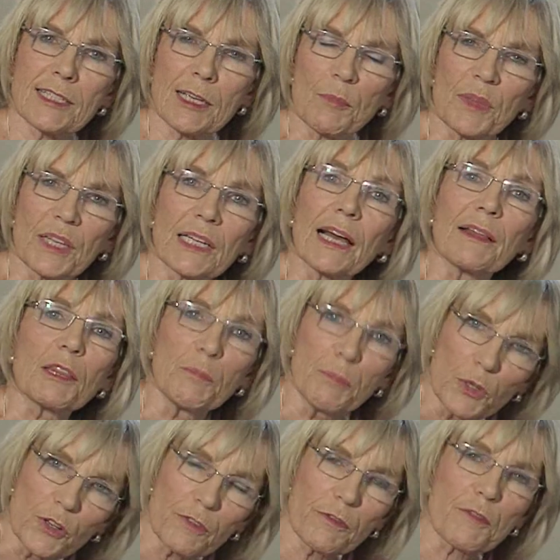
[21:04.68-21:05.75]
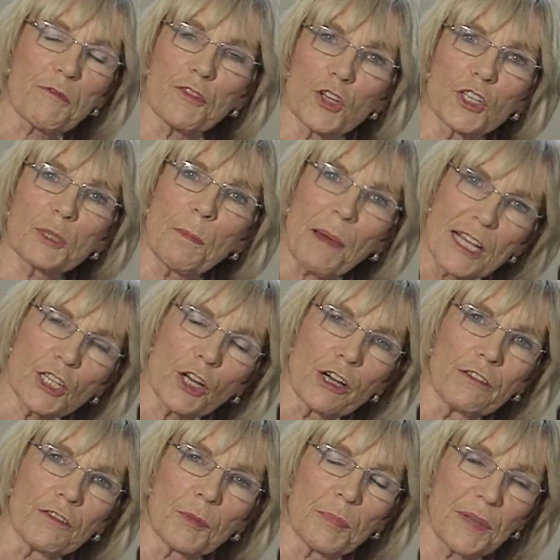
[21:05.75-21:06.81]
something like the first
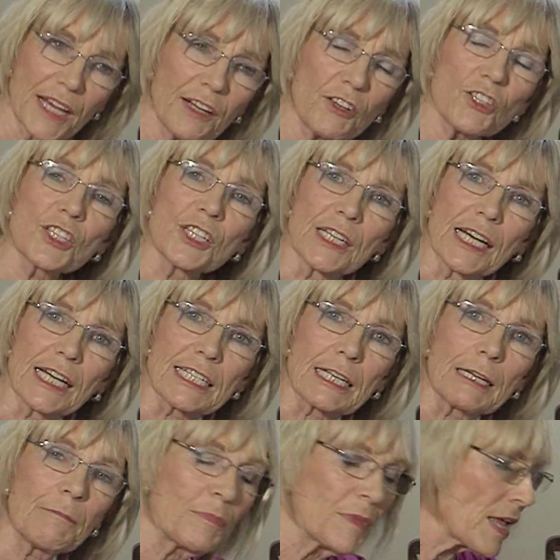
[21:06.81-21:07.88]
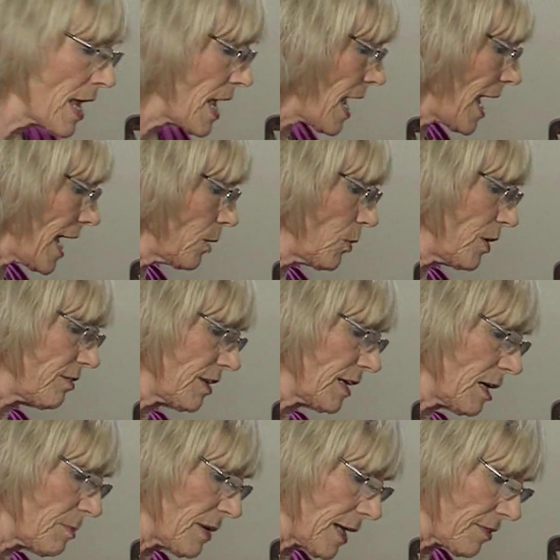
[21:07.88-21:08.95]
Beethoven piano sonata and we think
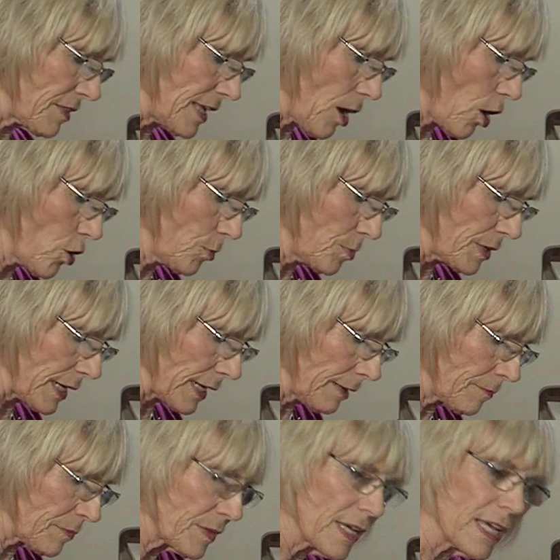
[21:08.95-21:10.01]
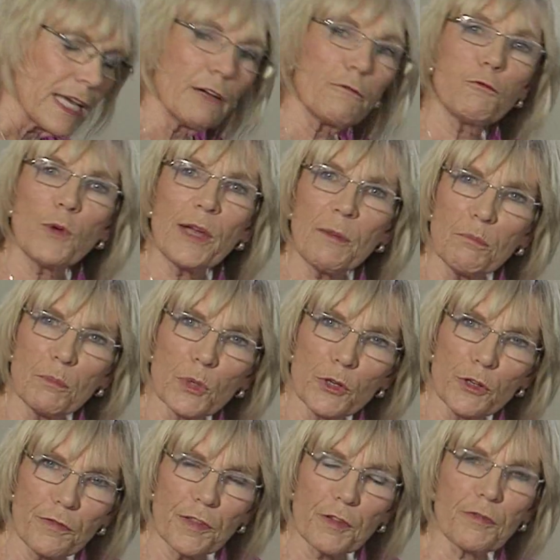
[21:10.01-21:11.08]
about the opening, if we
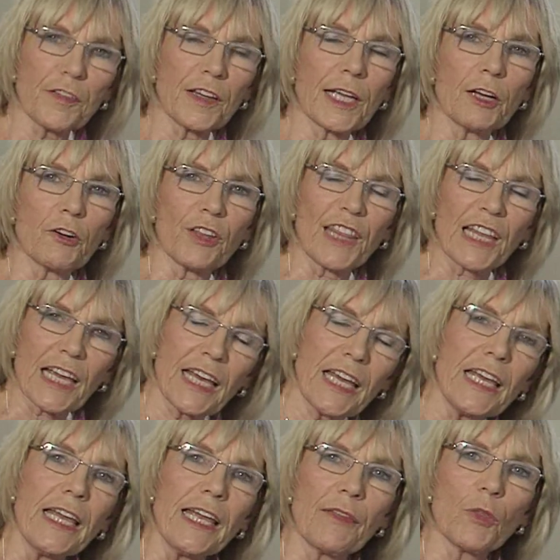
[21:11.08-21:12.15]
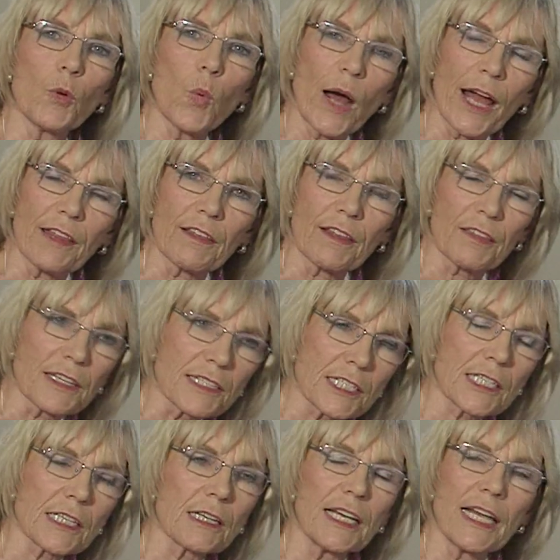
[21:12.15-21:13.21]
move the finger in the key in the way that
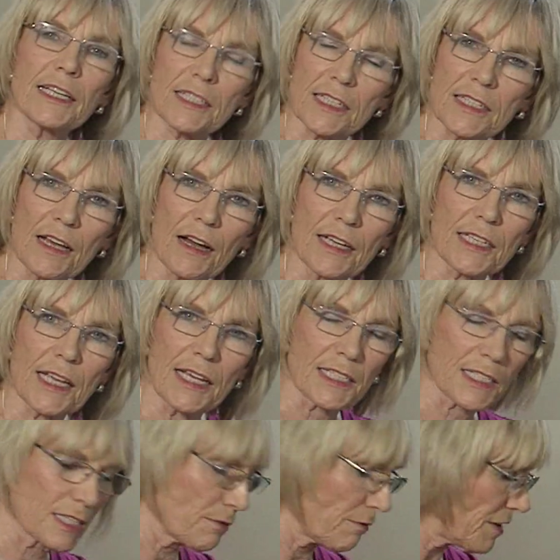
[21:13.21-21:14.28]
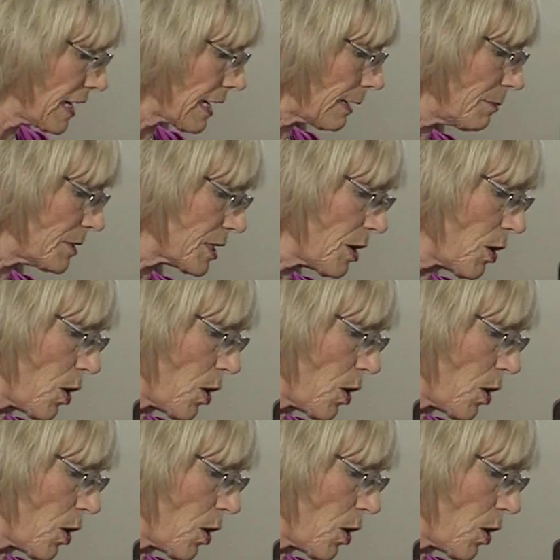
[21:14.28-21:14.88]
this exercise has developed,